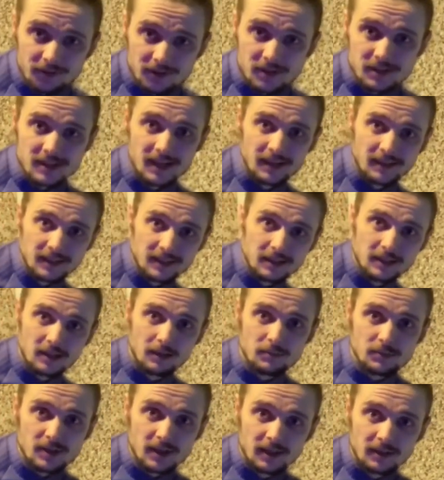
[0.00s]
of this technique
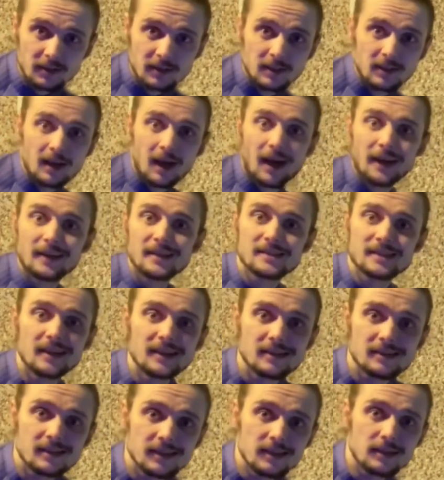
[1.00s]
comes in. And I
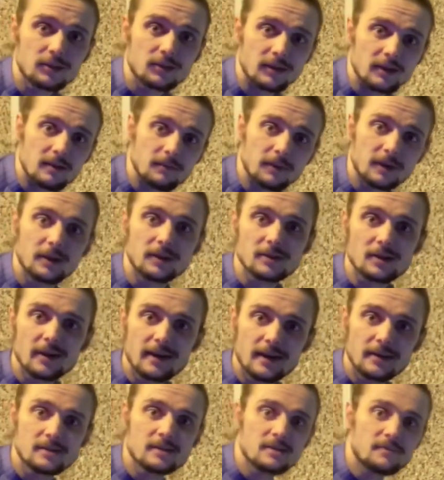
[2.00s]
say secret because
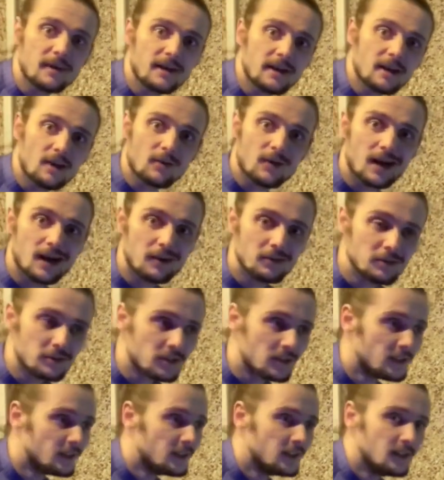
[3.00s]
I estimate around